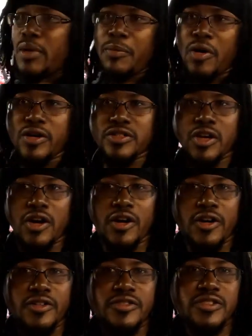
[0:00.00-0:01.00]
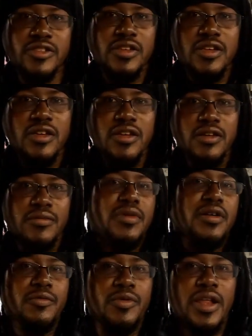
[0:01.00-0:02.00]
of my parts cars.
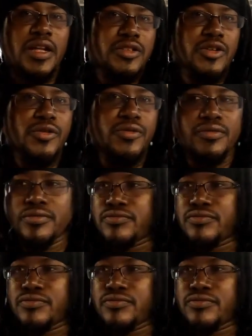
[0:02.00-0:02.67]
But when I do,